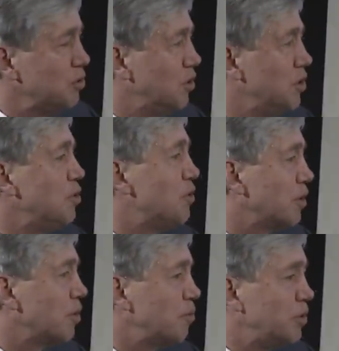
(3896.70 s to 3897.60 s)
to a new
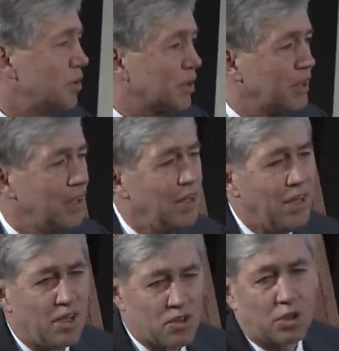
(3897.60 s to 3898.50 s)
therapeutic
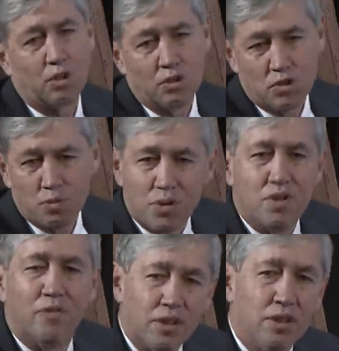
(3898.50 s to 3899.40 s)
has occurred
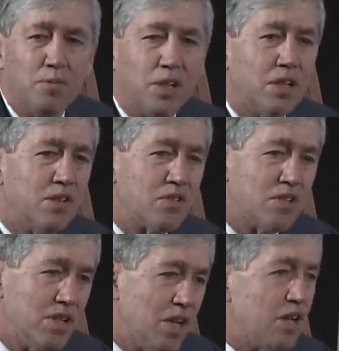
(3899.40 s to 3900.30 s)
specifically because
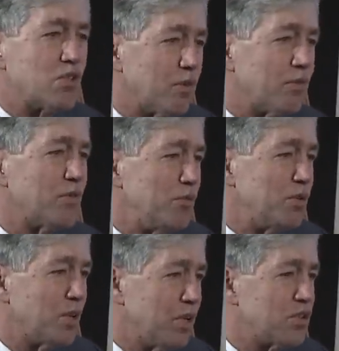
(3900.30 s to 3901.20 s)
the nature of the
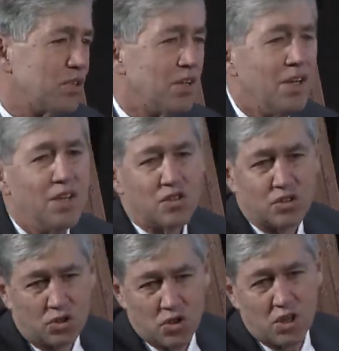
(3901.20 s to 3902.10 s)
mutation
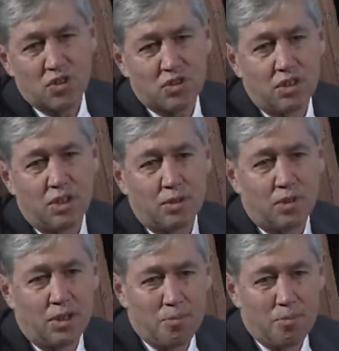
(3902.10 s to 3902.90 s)
suggested a, an